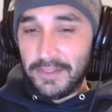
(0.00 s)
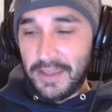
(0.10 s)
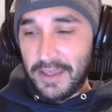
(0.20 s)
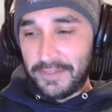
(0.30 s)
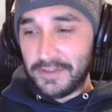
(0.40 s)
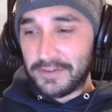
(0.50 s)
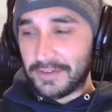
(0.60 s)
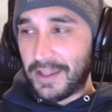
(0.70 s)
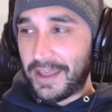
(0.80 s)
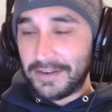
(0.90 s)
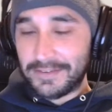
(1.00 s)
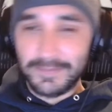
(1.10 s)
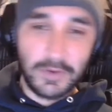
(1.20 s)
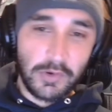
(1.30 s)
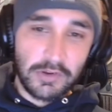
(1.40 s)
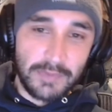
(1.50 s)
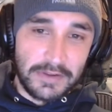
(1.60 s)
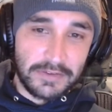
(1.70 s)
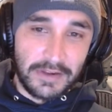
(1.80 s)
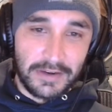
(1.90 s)
At this line, something was
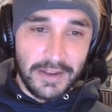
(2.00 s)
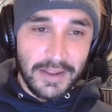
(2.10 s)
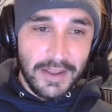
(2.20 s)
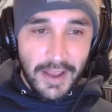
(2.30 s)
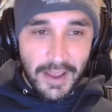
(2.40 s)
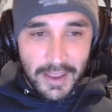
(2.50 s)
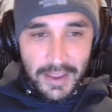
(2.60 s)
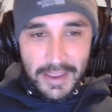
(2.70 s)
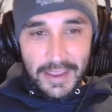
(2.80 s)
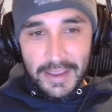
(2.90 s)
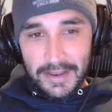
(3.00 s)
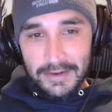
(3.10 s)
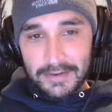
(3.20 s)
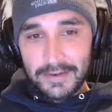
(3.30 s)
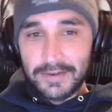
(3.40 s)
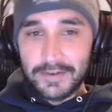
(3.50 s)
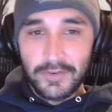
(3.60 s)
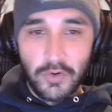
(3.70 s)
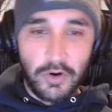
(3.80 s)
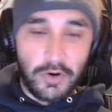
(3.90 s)
missing and
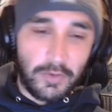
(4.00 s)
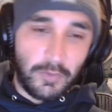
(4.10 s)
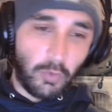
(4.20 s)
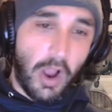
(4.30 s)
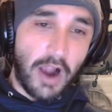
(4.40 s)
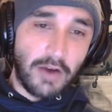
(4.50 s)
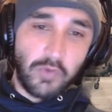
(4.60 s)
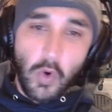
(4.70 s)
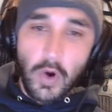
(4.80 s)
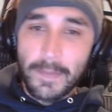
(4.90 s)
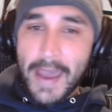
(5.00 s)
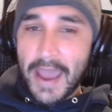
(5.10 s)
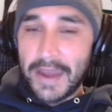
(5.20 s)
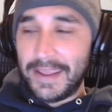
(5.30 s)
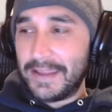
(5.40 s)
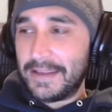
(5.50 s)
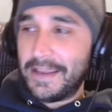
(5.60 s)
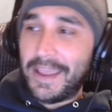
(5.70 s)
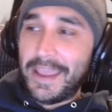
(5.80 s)
or wrong formatting.